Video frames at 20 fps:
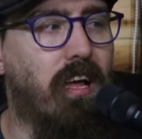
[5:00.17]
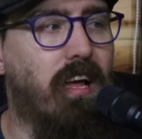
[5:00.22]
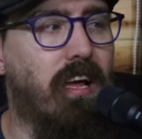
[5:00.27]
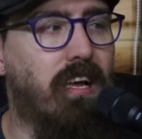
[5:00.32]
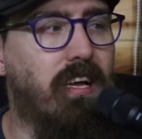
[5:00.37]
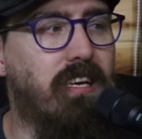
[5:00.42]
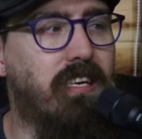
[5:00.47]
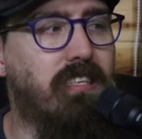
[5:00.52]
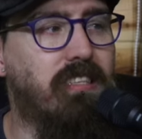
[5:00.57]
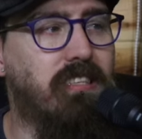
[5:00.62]

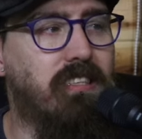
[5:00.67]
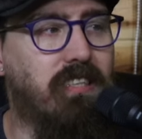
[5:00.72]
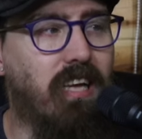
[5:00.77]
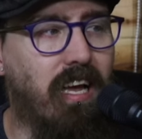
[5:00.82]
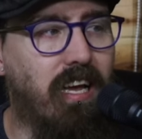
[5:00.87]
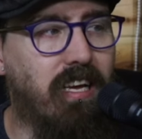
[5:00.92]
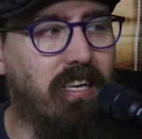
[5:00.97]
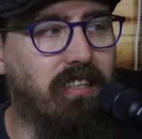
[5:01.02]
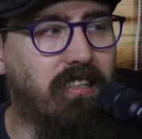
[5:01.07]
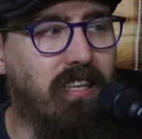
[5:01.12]
he
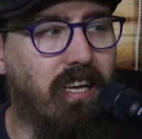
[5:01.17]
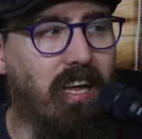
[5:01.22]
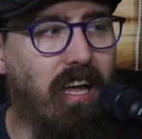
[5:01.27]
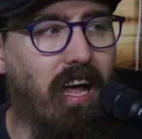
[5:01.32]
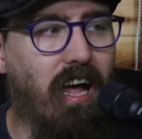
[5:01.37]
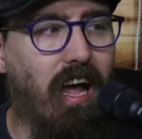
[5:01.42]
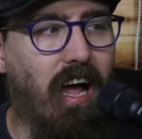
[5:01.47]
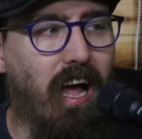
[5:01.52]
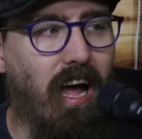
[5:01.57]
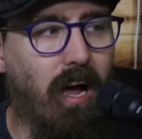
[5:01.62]
says it
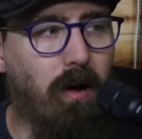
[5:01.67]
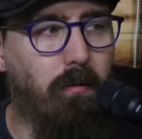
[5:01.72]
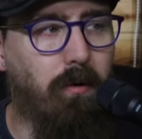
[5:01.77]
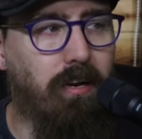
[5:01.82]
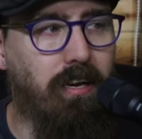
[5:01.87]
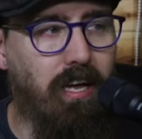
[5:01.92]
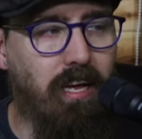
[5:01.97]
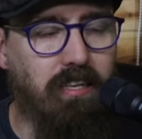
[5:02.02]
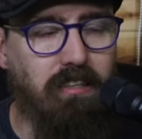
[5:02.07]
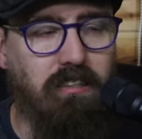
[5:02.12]
how
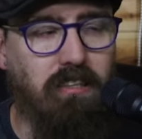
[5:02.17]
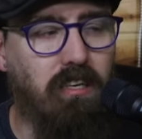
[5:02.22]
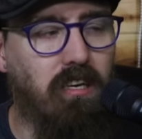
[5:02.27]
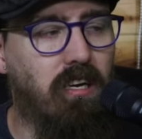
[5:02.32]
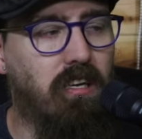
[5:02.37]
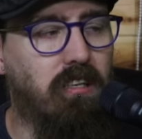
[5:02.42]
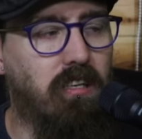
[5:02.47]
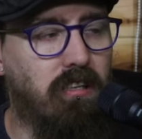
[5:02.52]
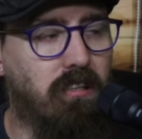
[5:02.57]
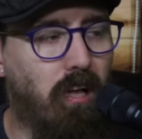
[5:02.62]
it is.
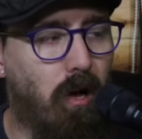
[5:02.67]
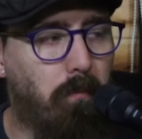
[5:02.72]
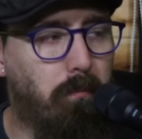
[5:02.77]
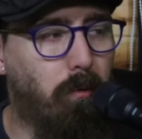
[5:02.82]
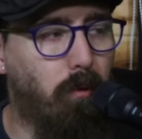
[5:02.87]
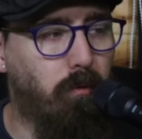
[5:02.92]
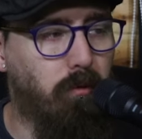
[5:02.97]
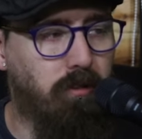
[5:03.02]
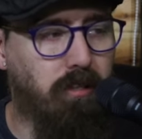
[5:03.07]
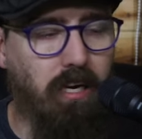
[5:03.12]
There's no
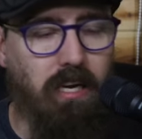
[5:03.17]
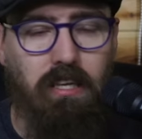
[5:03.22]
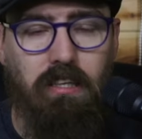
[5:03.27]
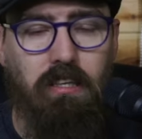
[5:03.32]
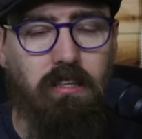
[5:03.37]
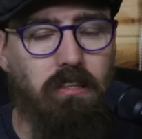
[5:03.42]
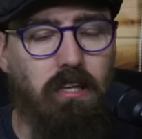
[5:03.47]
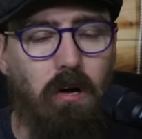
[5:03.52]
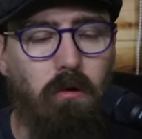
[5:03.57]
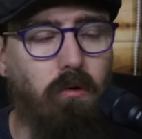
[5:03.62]
bullshit,
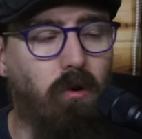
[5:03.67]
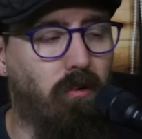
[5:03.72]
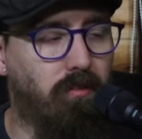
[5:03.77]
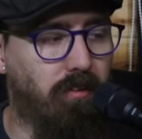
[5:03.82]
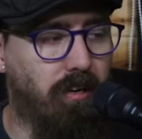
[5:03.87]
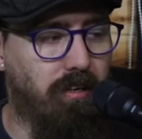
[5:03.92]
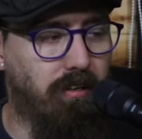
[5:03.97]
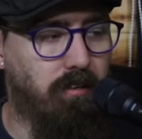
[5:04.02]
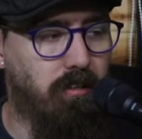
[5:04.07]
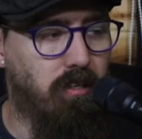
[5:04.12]
there's no
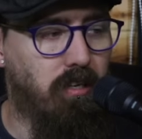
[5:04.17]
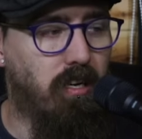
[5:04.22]
nothing.